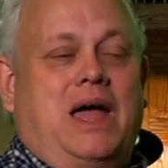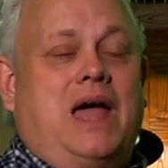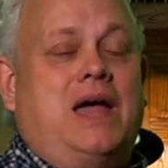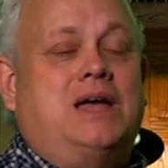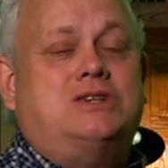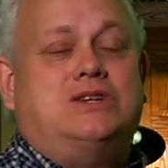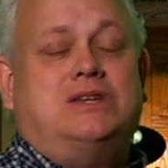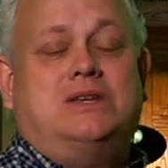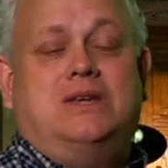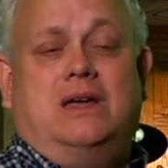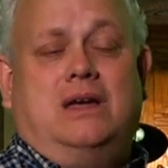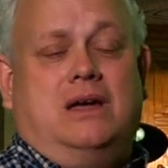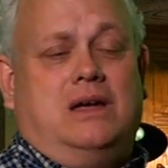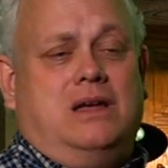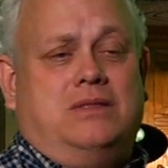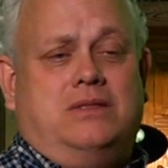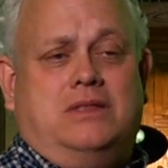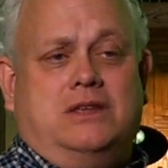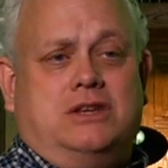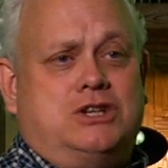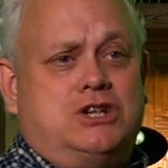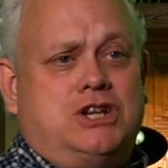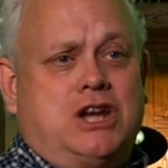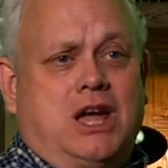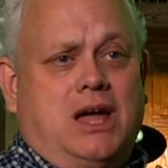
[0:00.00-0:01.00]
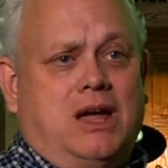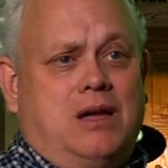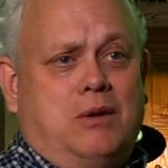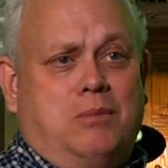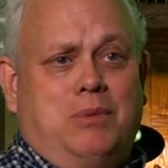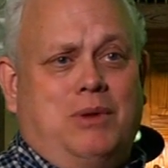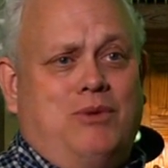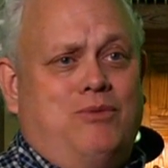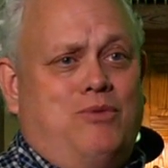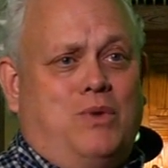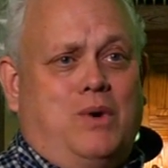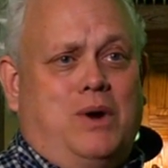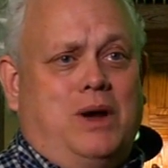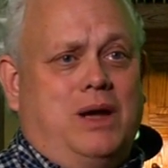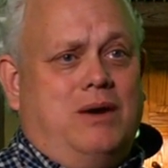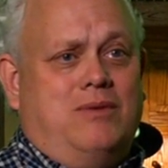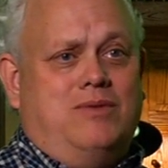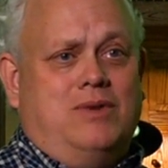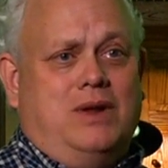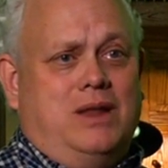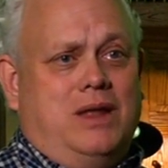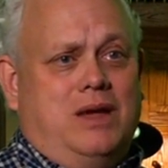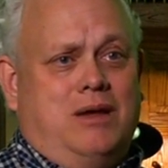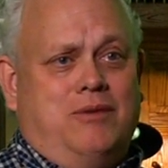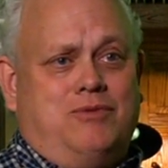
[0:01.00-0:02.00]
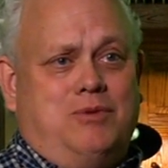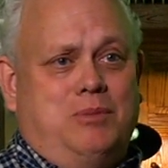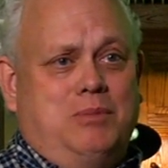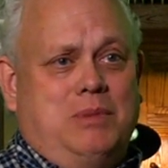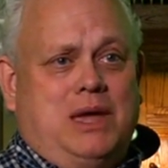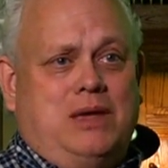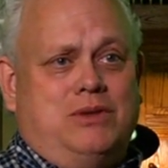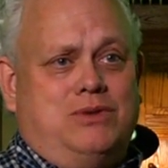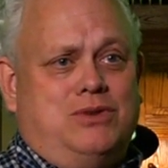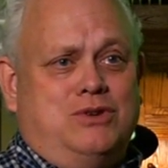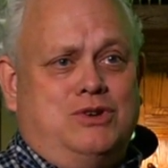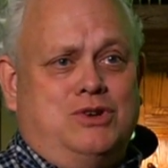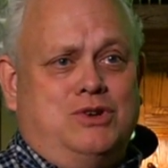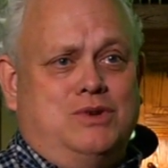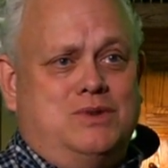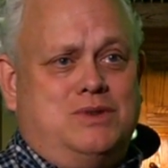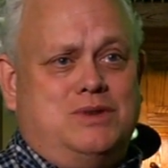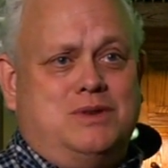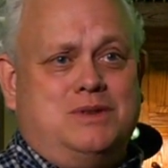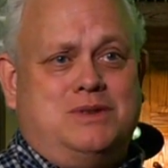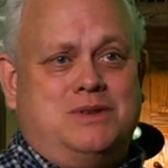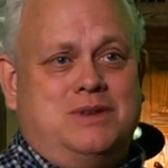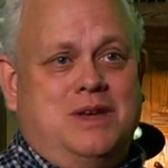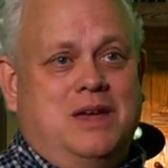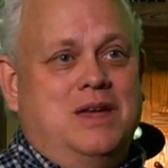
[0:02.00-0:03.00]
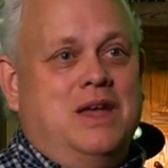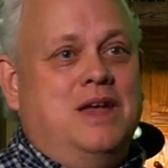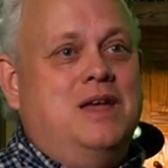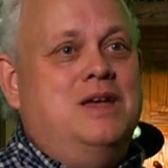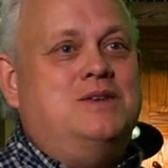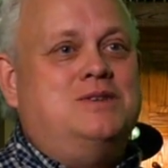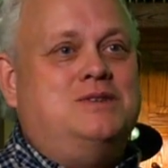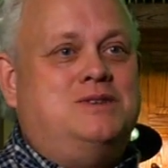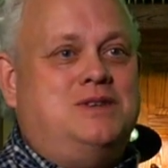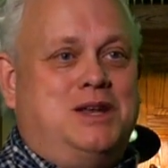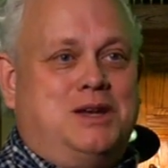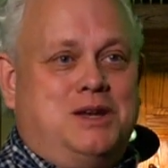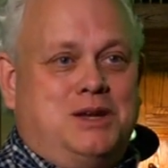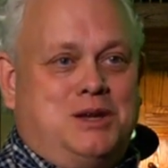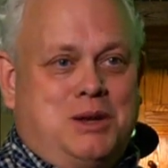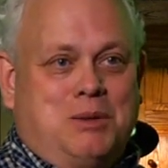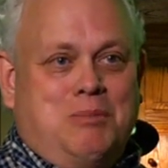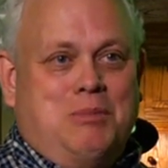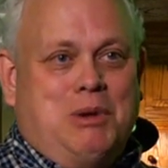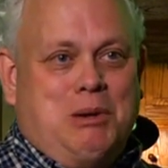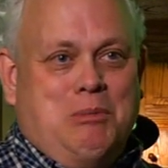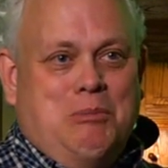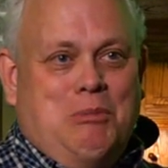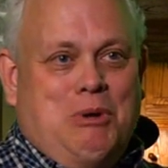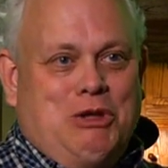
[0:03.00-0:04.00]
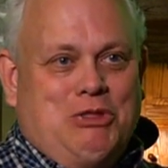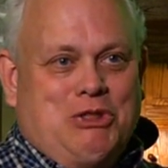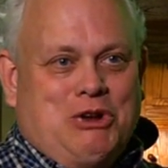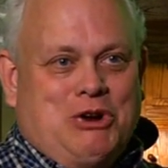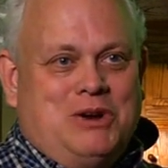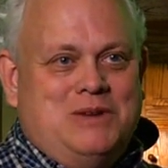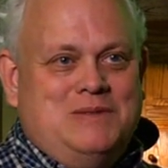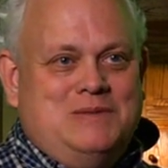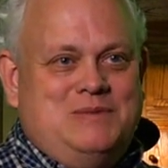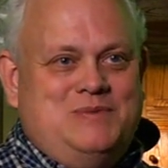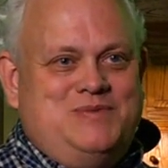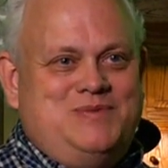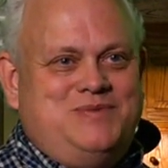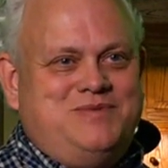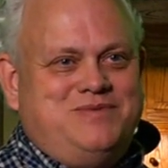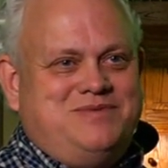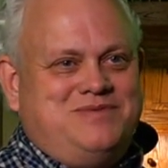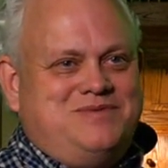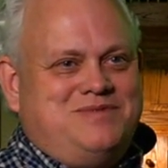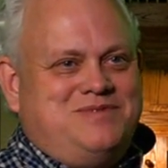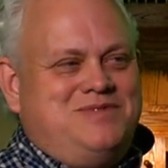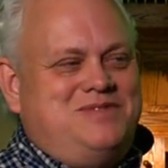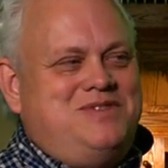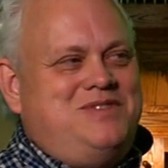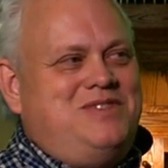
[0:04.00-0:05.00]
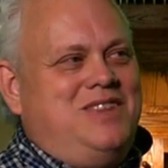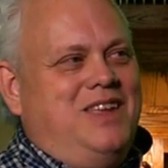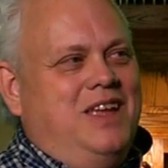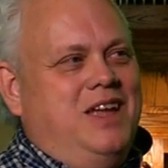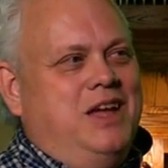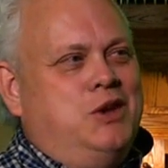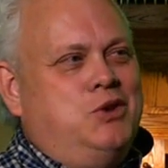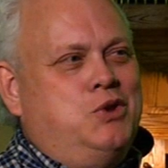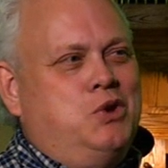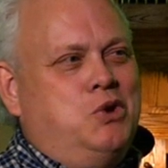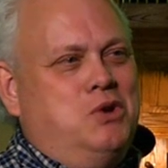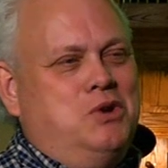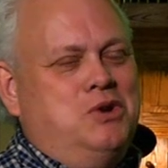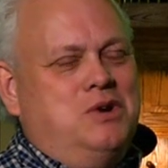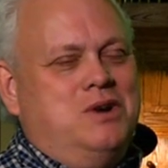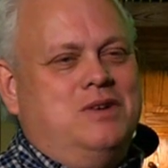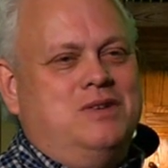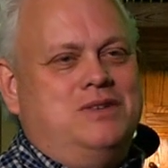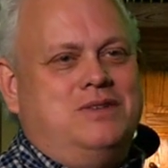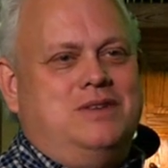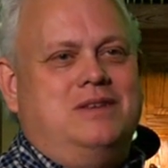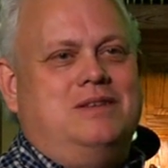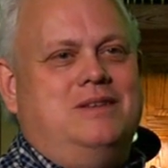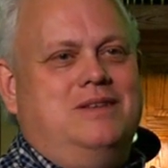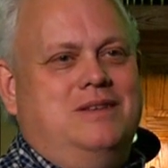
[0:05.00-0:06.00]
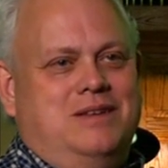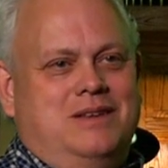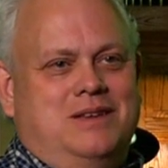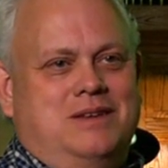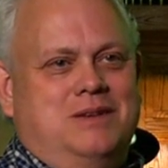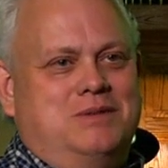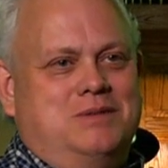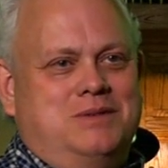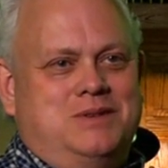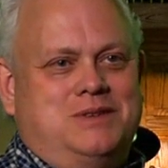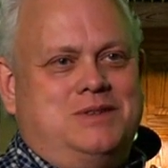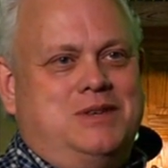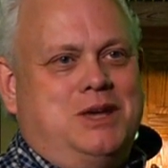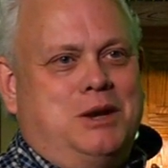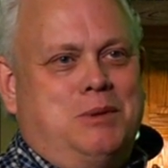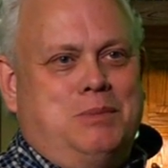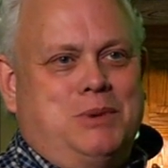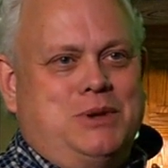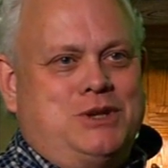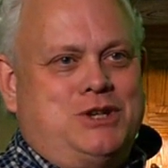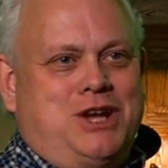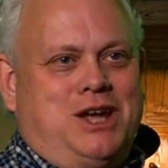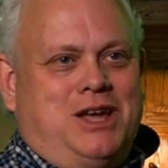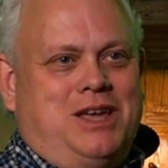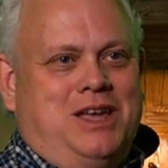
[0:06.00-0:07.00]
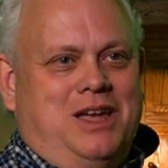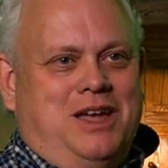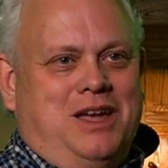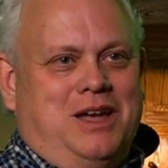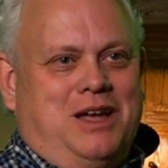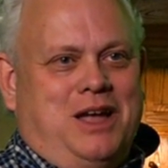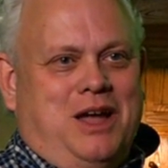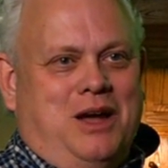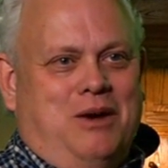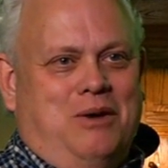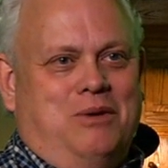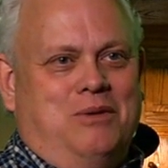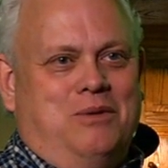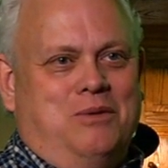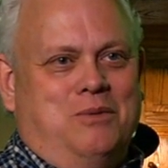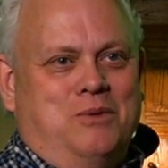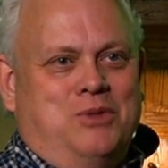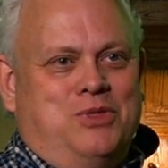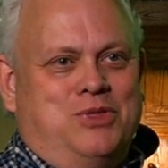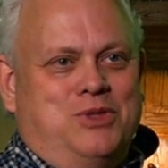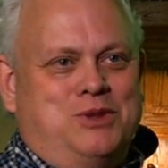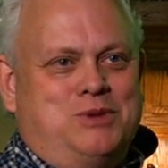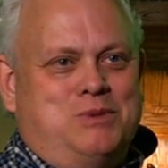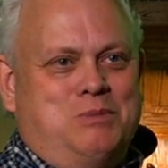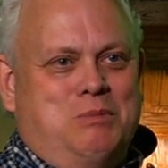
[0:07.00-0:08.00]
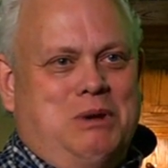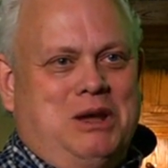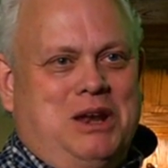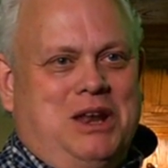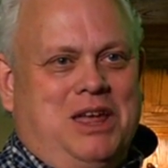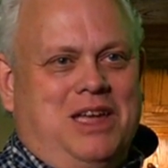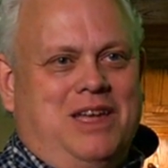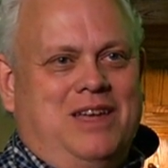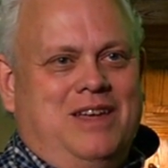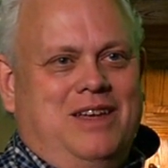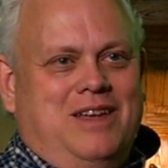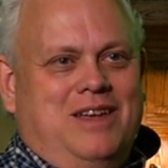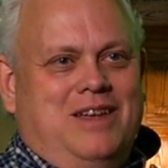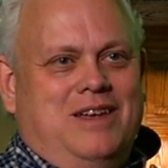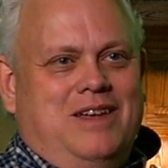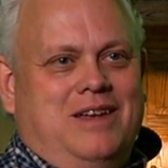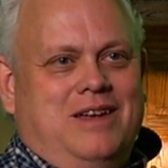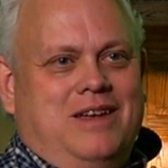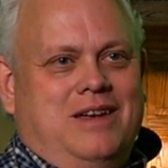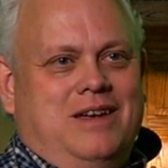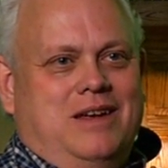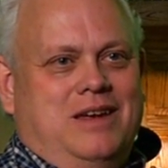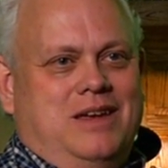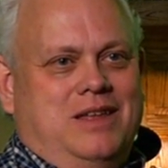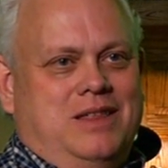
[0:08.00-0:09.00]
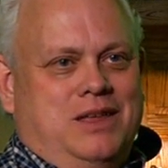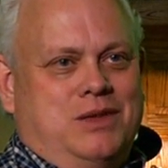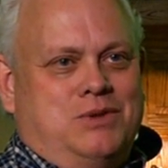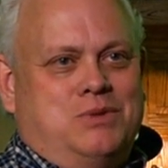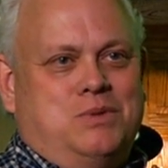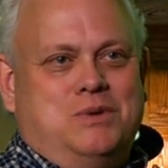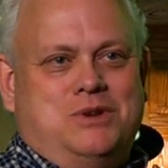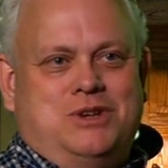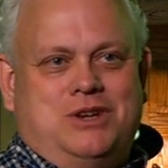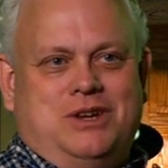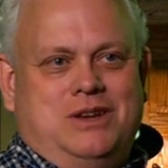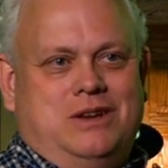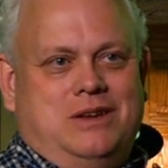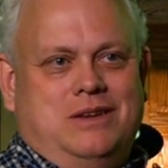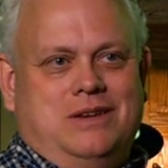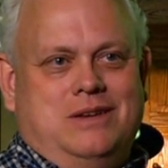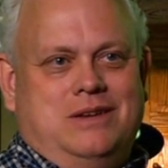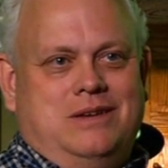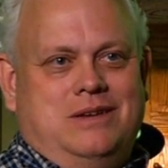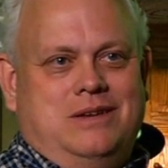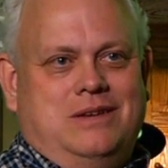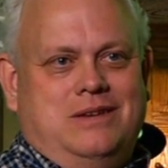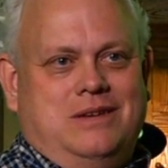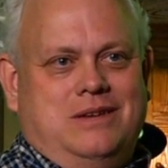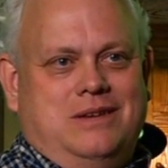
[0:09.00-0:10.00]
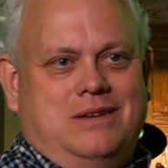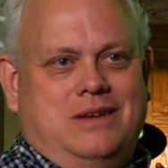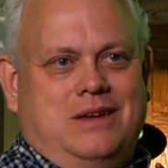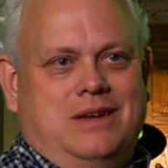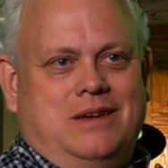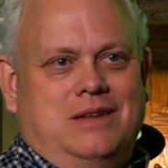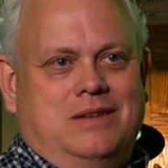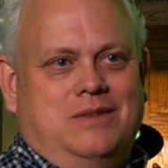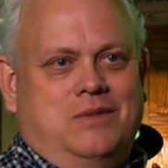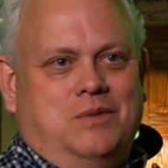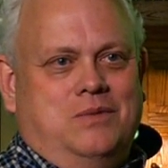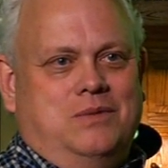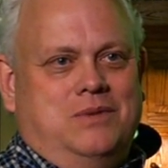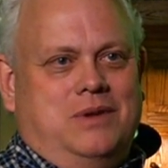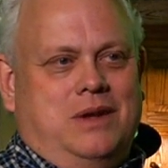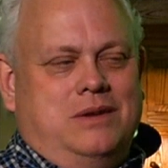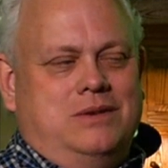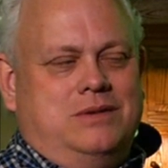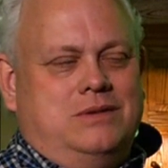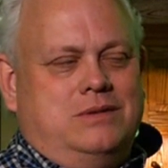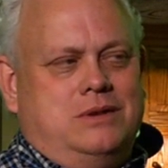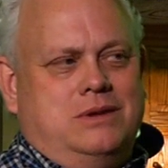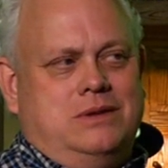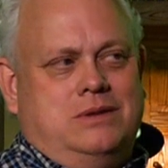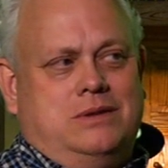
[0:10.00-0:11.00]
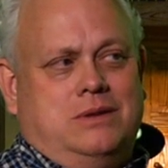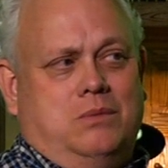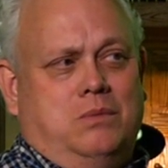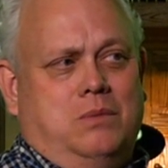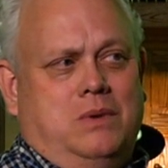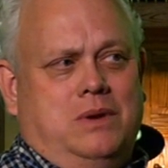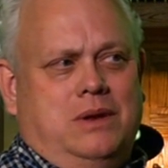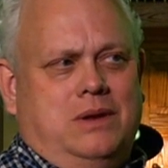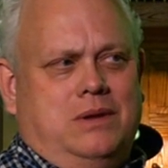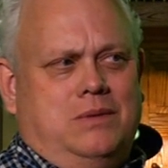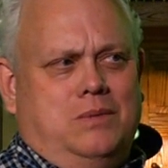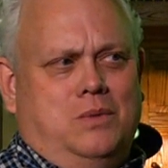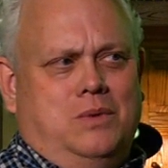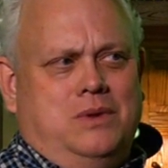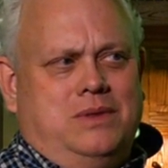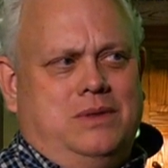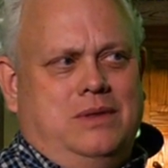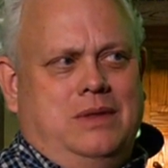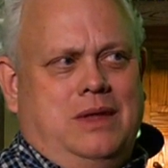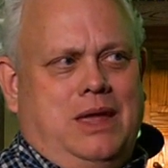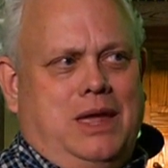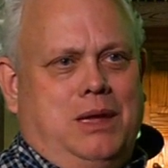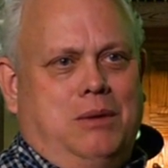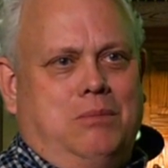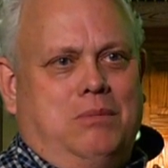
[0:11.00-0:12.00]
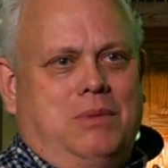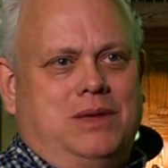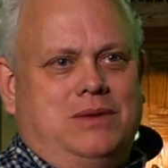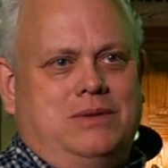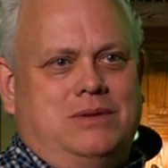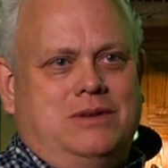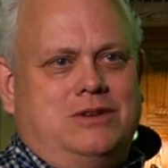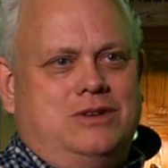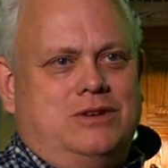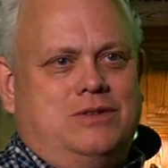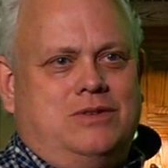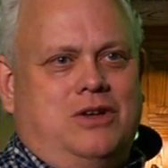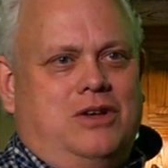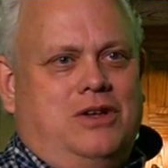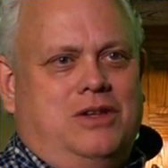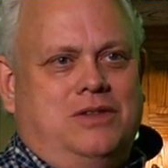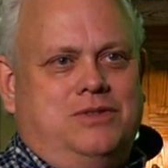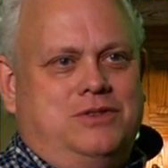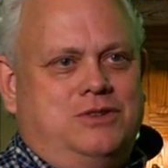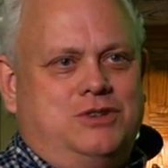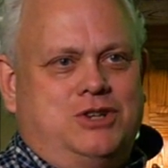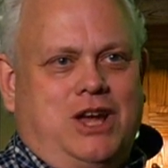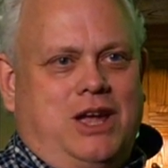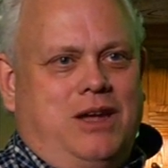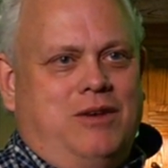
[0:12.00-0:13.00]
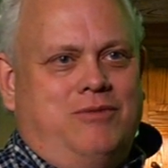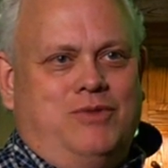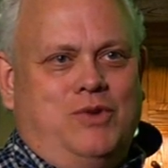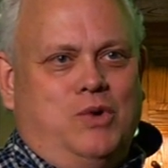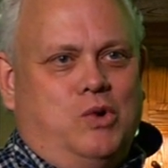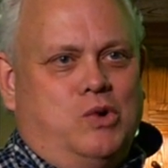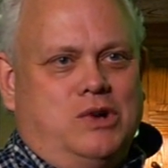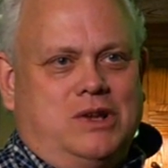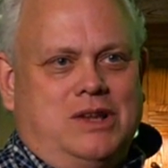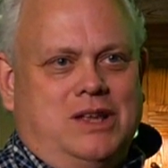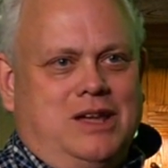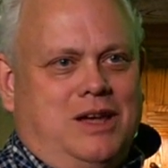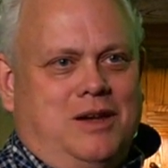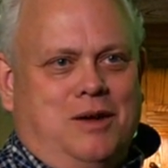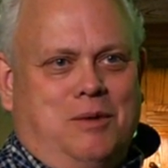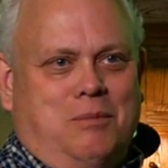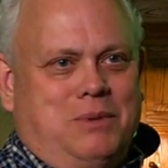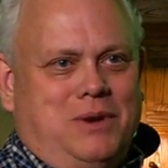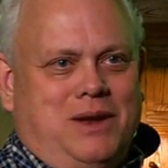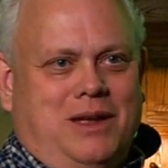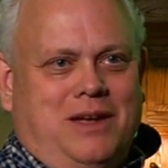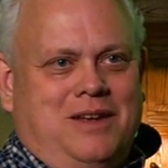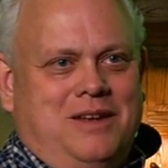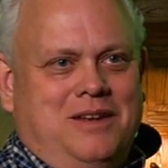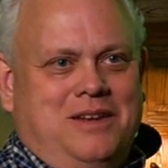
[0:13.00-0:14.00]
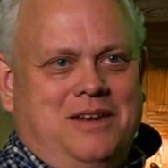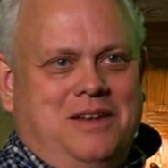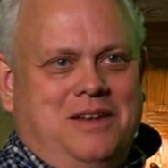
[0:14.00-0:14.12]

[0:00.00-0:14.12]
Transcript: actually, I got the check before I ever left Massachusetts, sent it to my mother, and told her, said, set up a checking account with this money. And that's what she did. And I, she said, what, what name? I said, just call it JF Nordlie Company.